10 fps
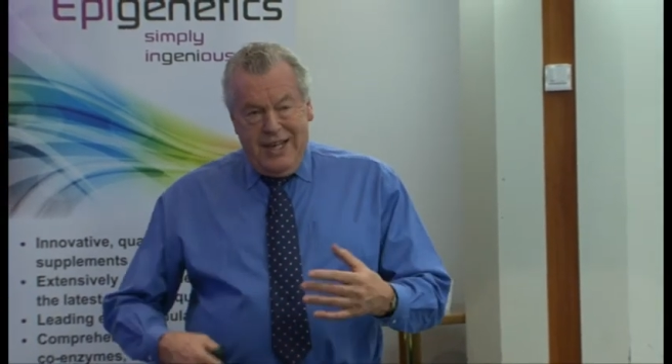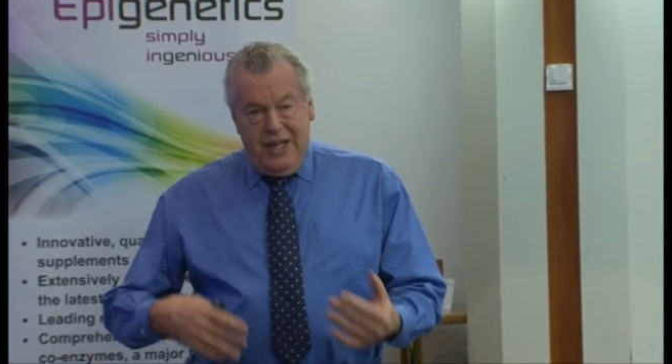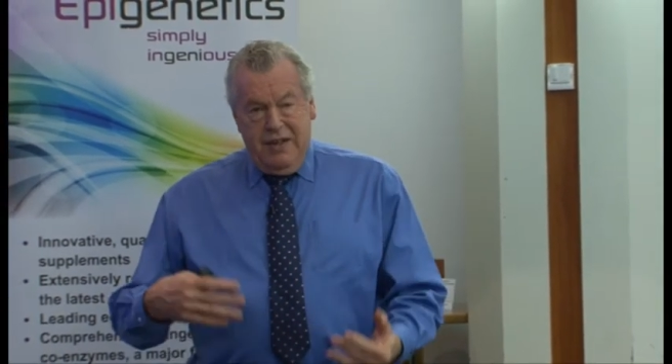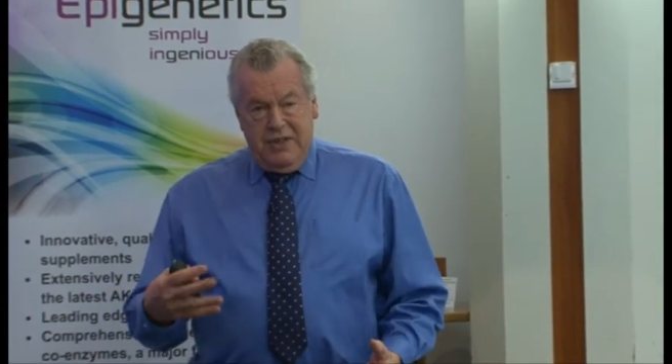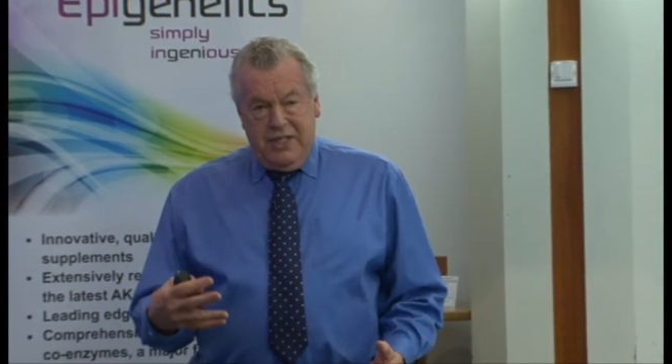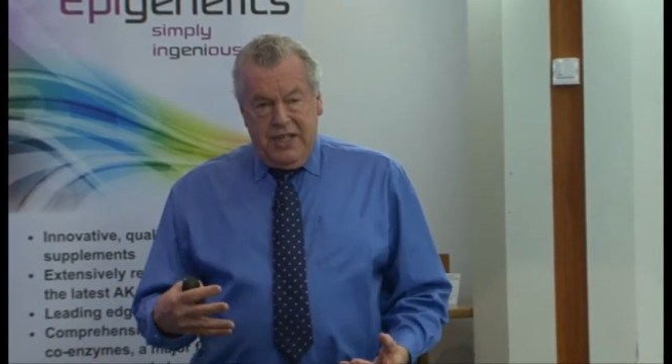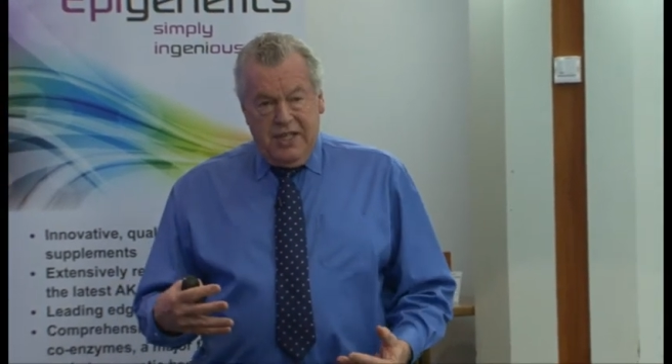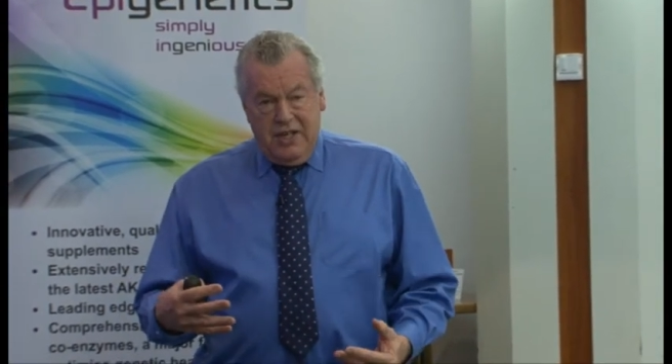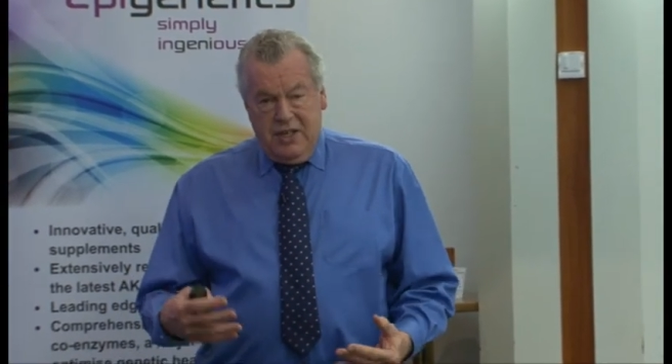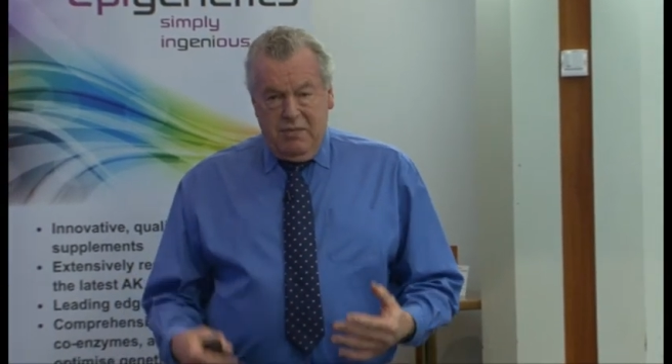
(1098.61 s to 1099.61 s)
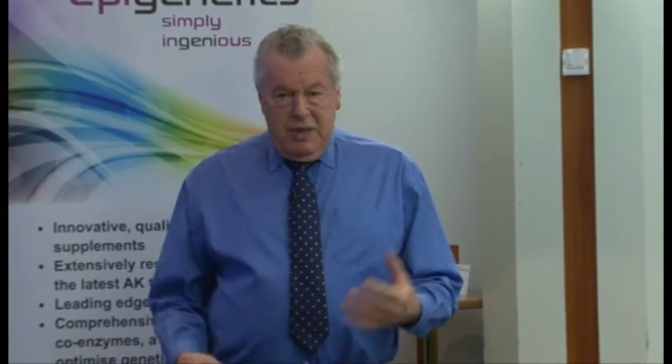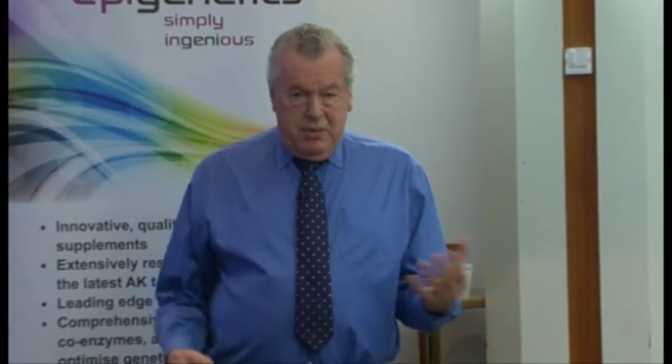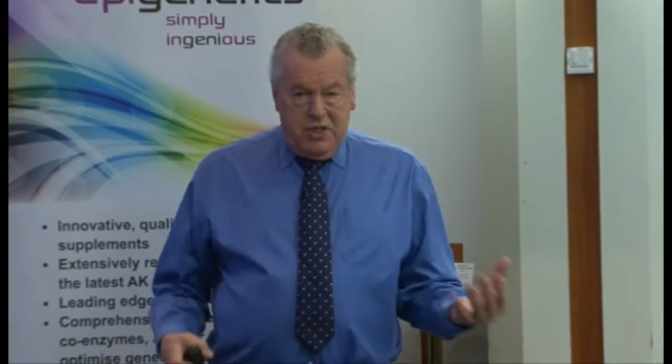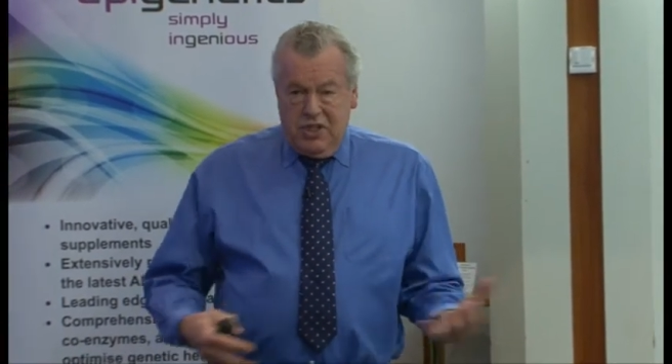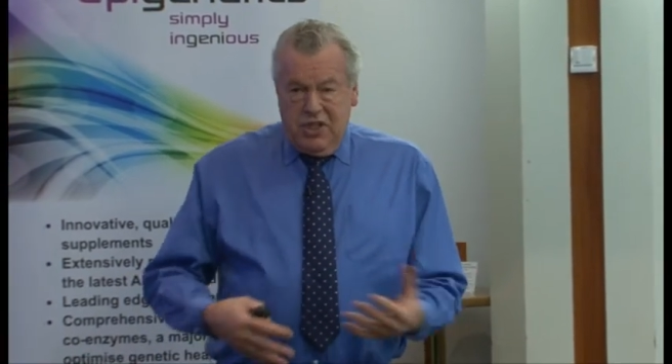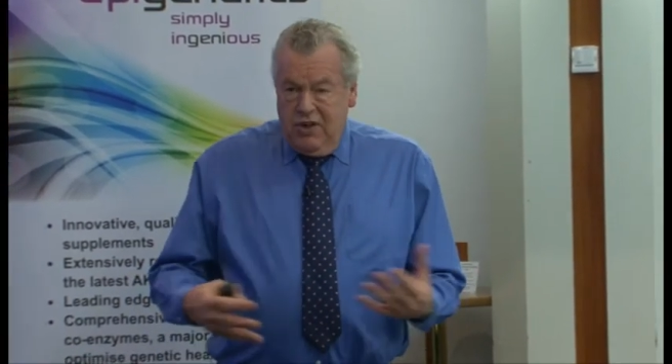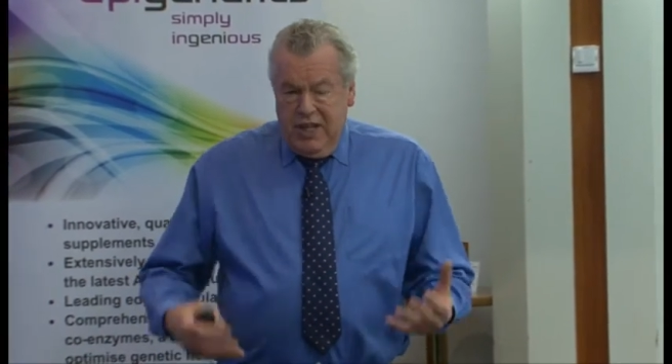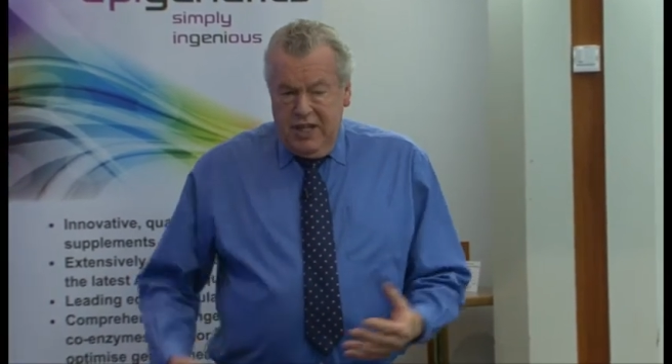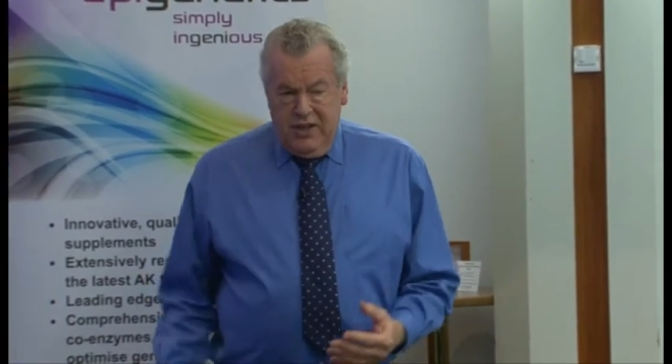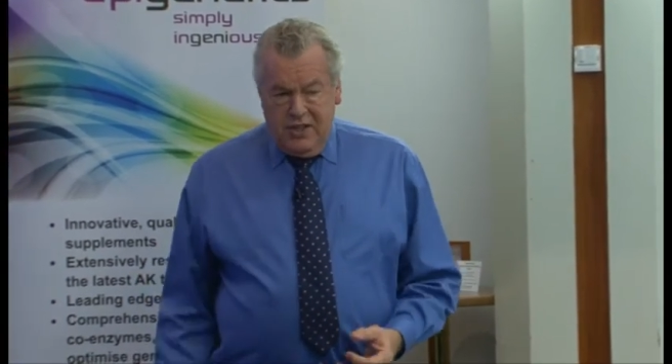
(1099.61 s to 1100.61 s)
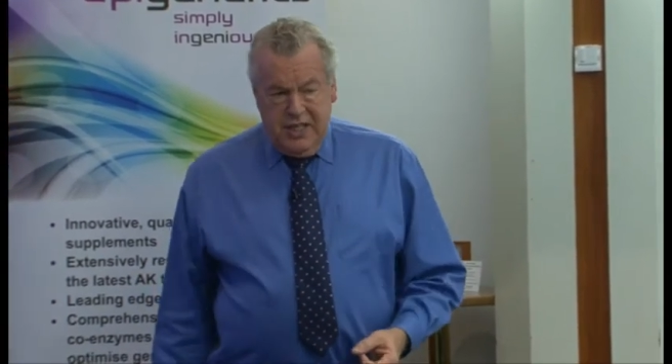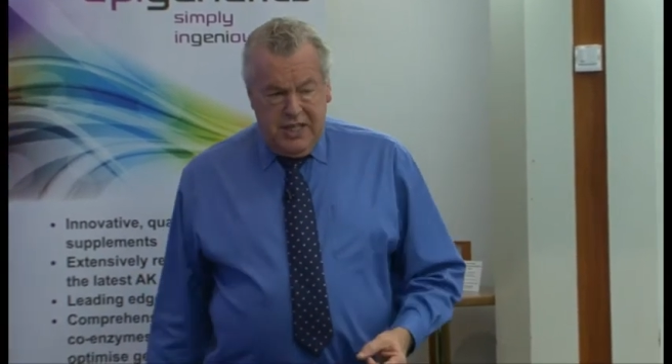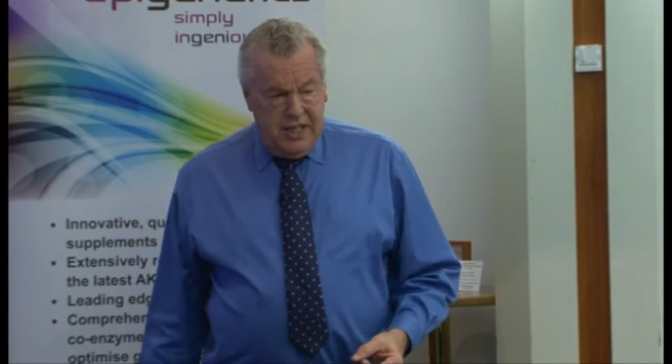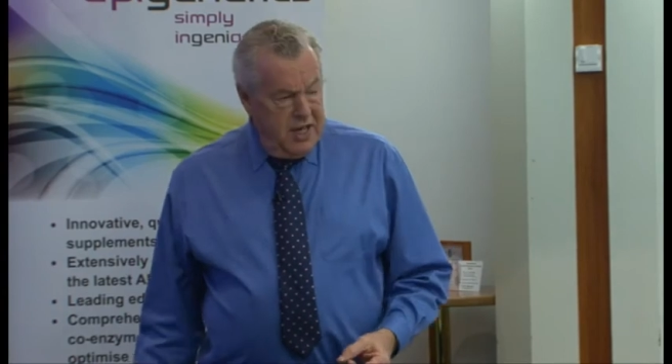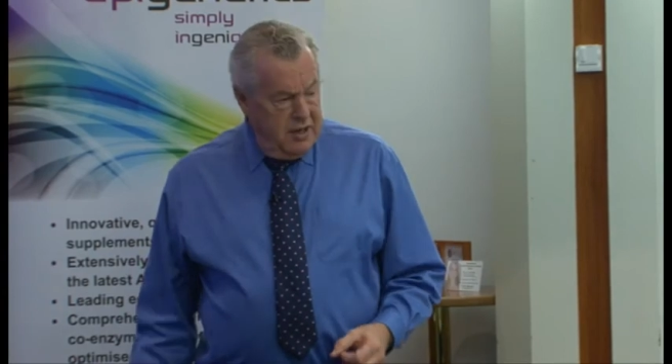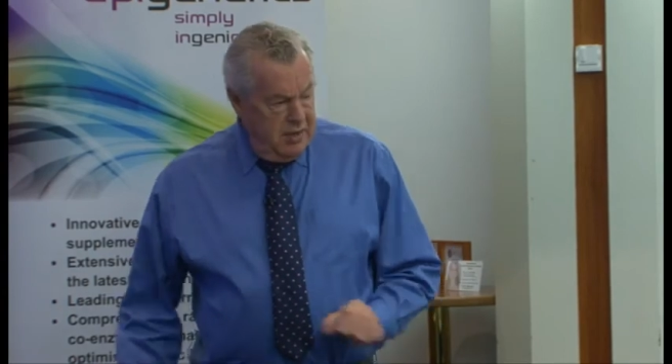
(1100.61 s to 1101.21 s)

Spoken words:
livers, etc., people just don't get those in the diet,